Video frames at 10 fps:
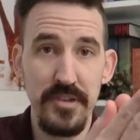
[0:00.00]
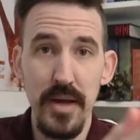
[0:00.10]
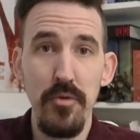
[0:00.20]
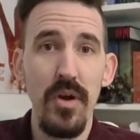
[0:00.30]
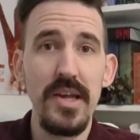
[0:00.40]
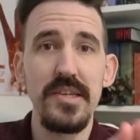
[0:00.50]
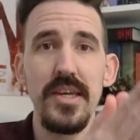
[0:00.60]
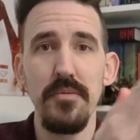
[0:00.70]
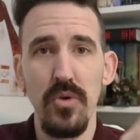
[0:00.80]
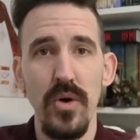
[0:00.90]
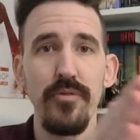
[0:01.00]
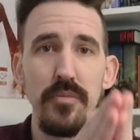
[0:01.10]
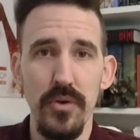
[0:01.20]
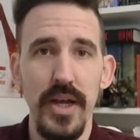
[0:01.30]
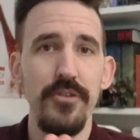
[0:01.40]
summarizing him going
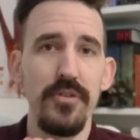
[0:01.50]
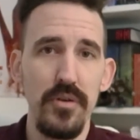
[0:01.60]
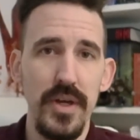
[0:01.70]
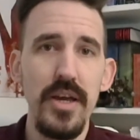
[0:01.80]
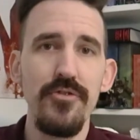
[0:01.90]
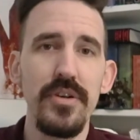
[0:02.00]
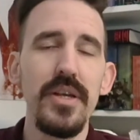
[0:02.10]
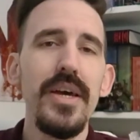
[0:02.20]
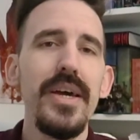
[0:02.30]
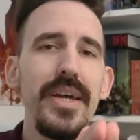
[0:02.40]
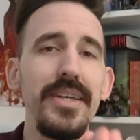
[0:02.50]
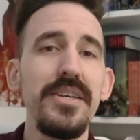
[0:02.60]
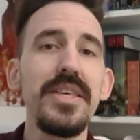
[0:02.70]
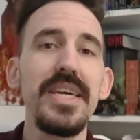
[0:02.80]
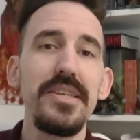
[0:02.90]
from location to location
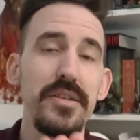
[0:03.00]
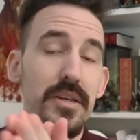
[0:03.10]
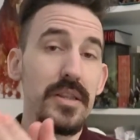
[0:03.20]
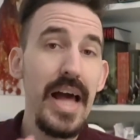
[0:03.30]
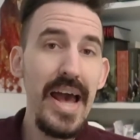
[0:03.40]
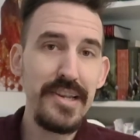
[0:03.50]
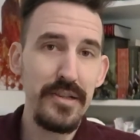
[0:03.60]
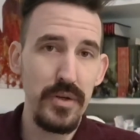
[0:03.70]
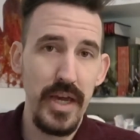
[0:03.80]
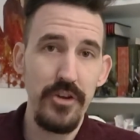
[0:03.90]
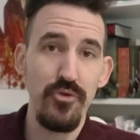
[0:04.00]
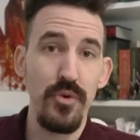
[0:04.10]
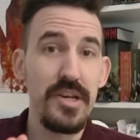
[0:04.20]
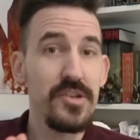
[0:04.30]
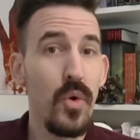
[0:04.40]
until he gets to the last location
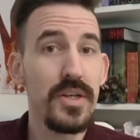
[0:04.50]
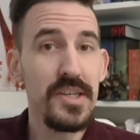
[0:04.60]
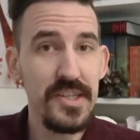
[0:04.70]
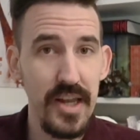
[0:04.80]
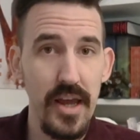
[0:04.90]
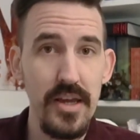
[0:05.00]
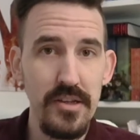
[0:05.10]
where he's going to stay.